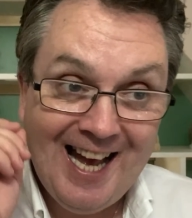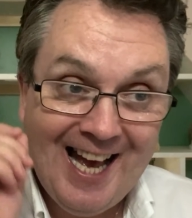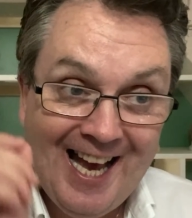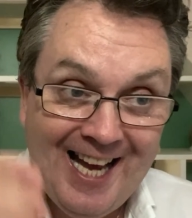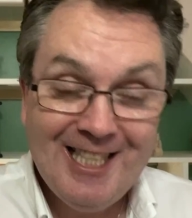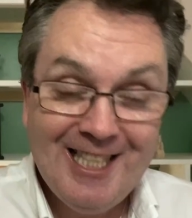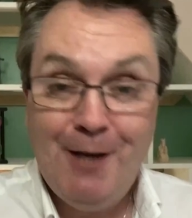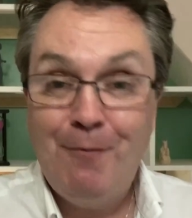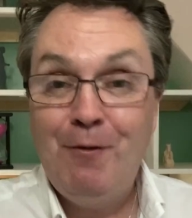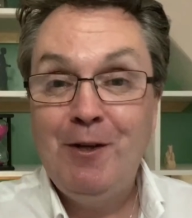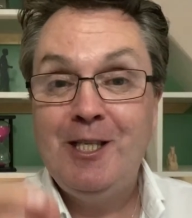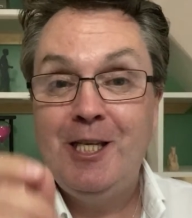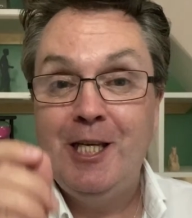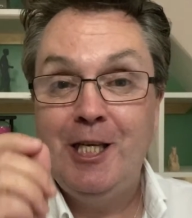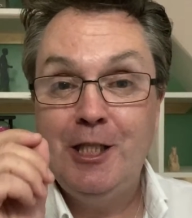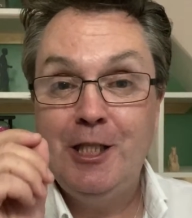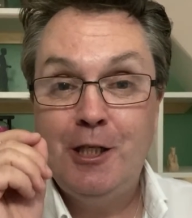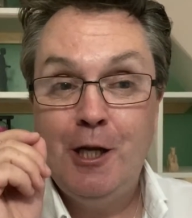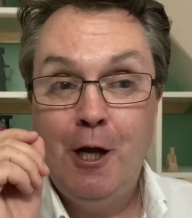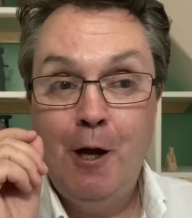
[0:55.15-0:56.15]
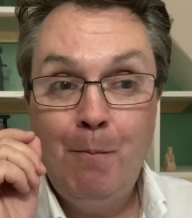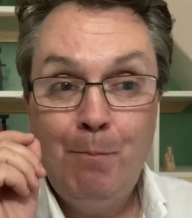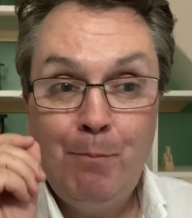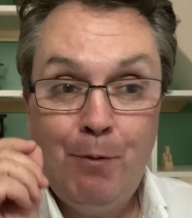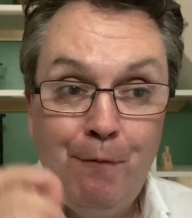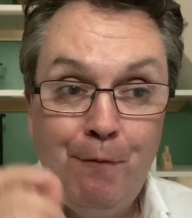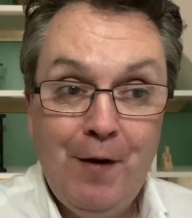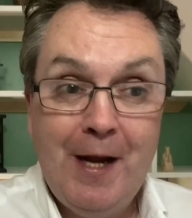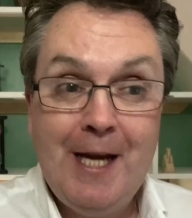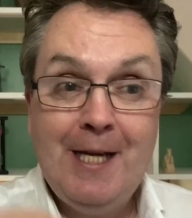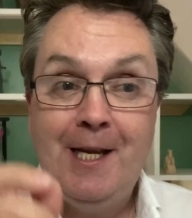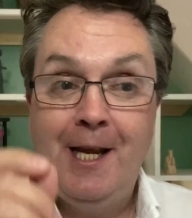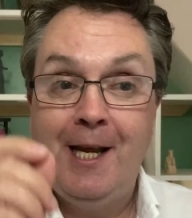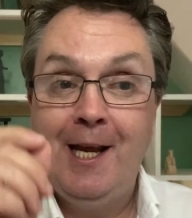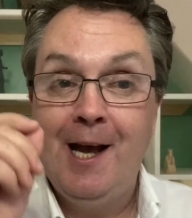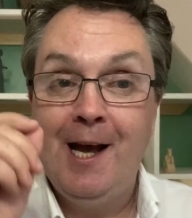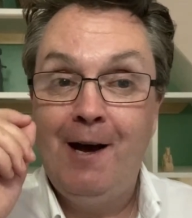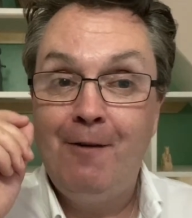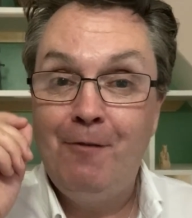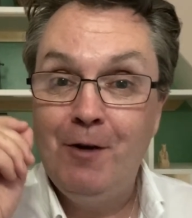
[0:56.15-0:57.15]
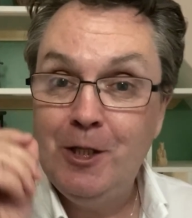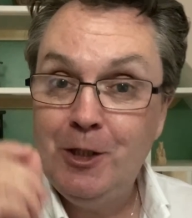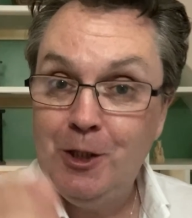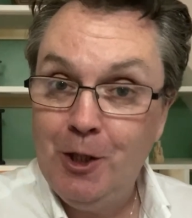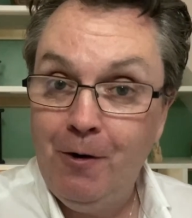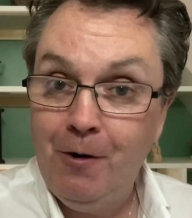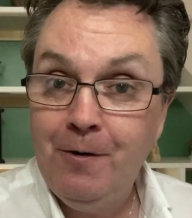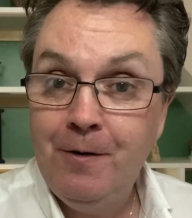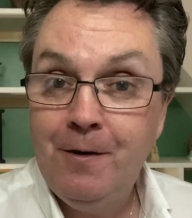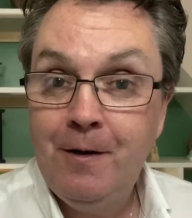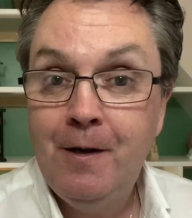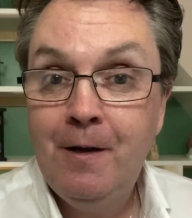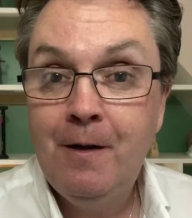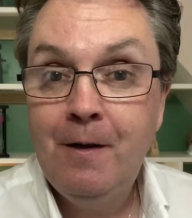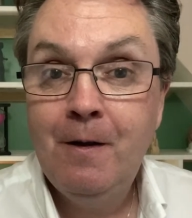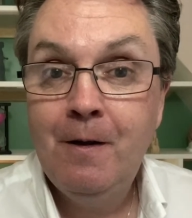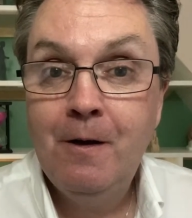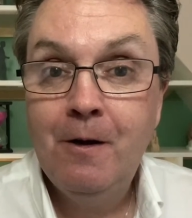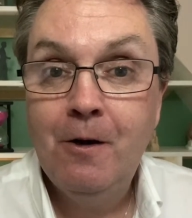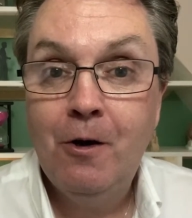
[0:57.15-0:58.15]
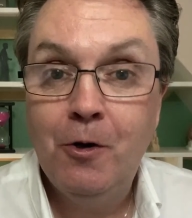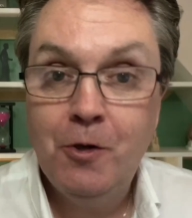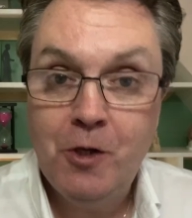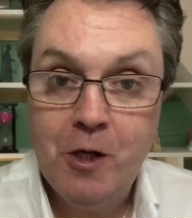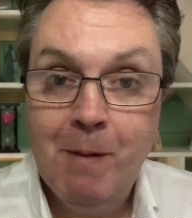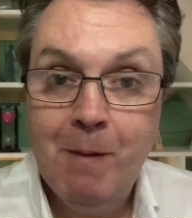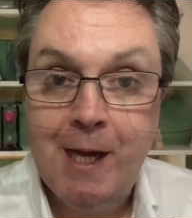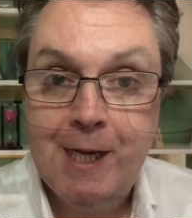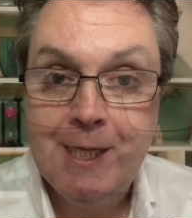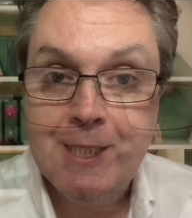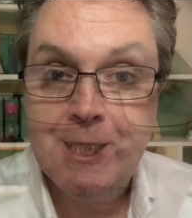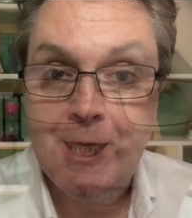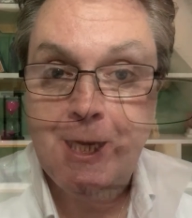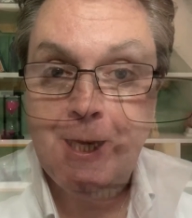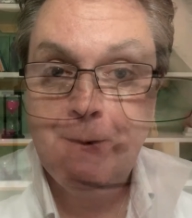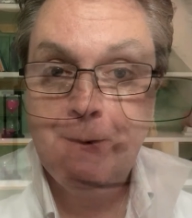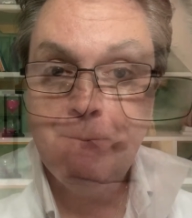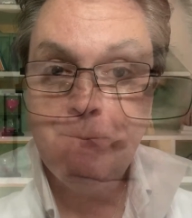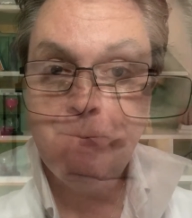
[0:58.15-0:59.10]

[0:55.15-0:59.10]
activities providing a return on humanity.